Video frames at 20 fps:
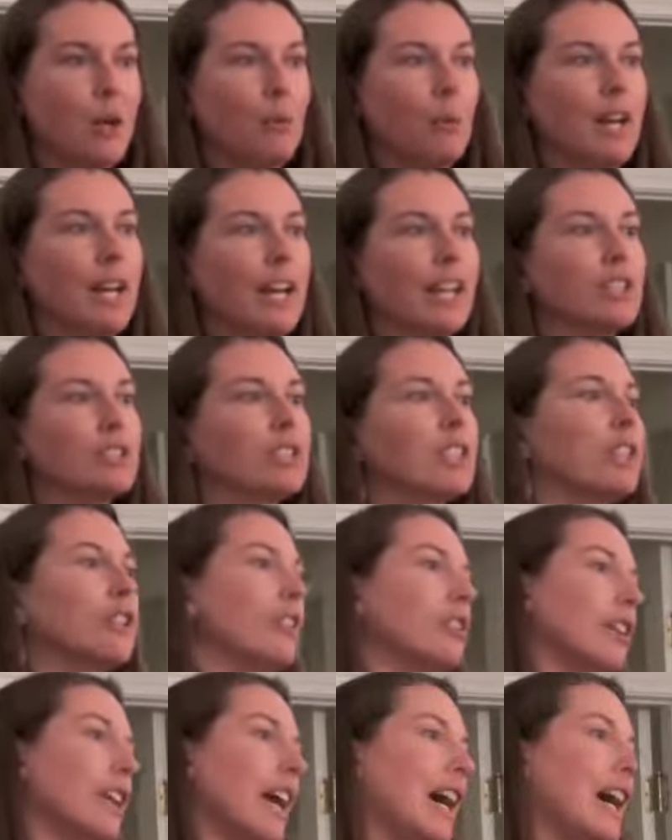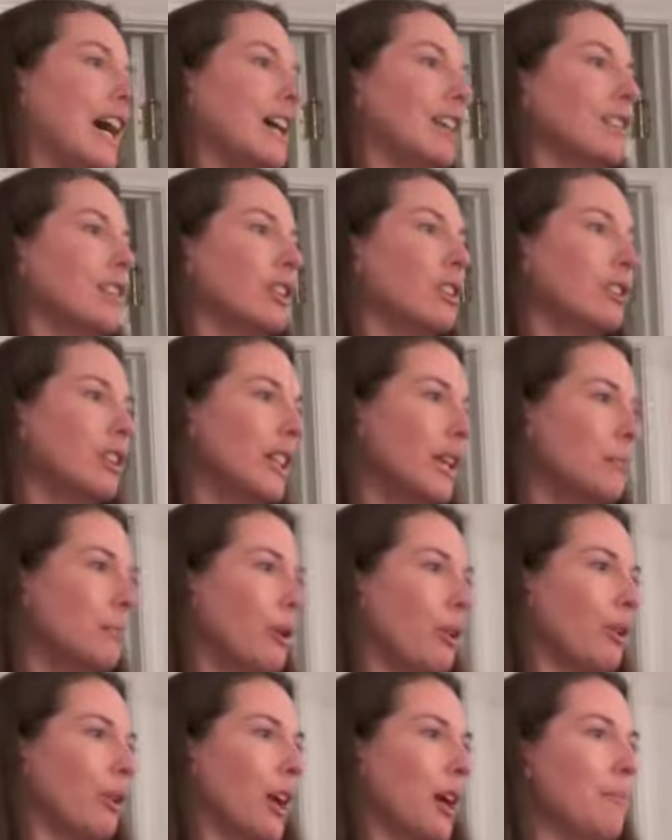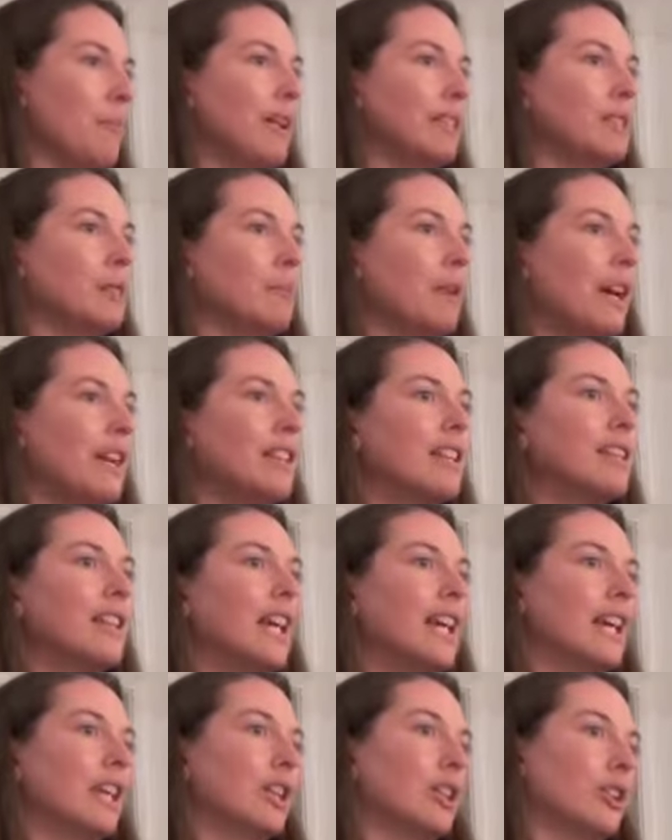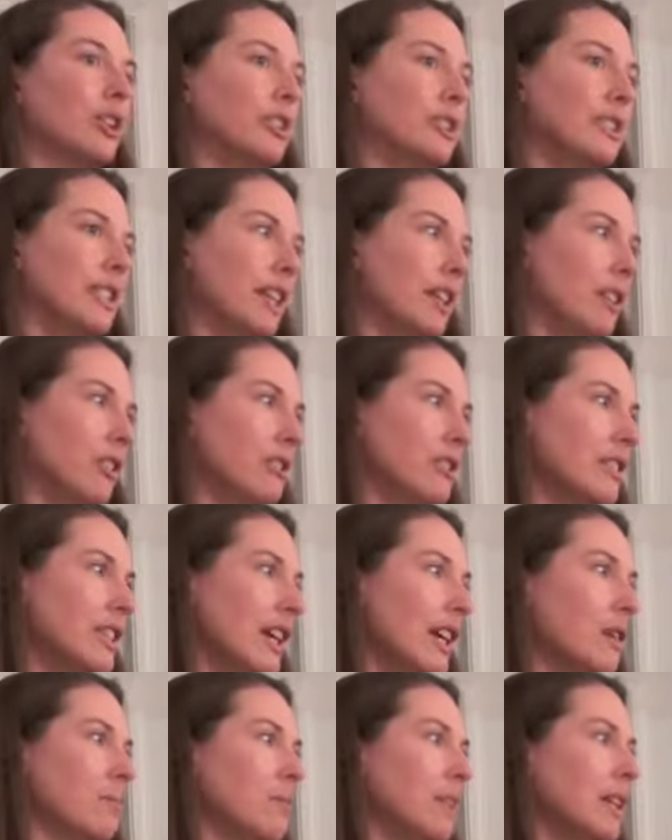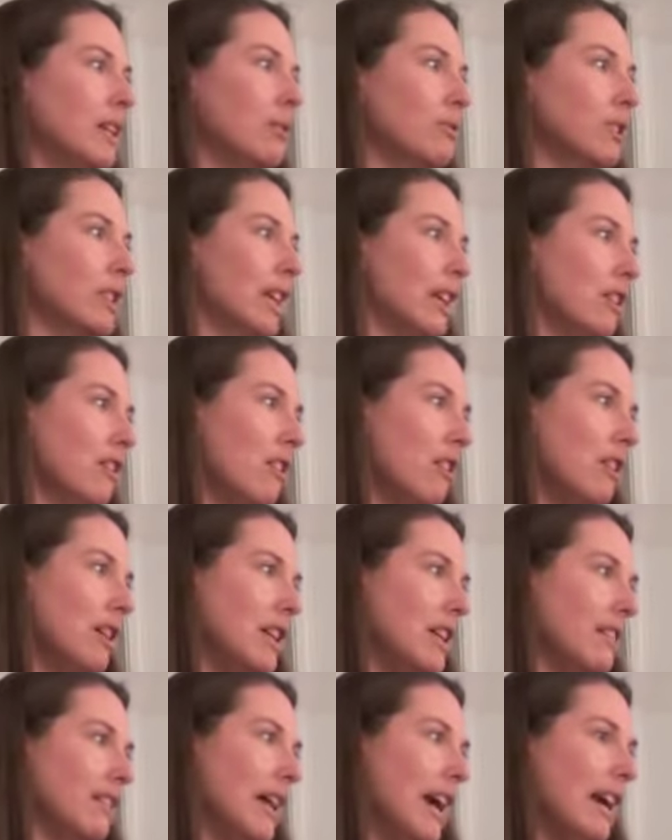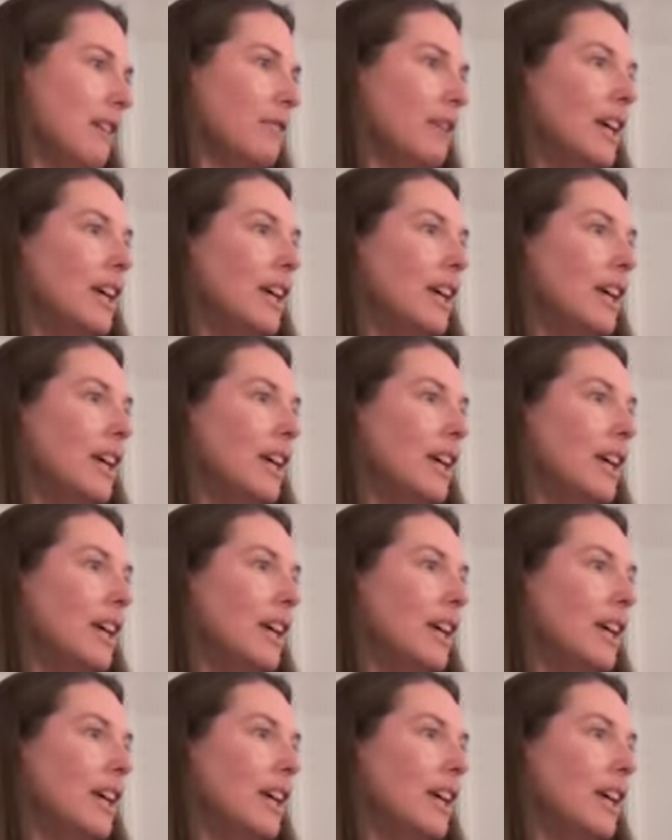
We actually look at the cookie program as a way that they can learn skills that can be used later on in life.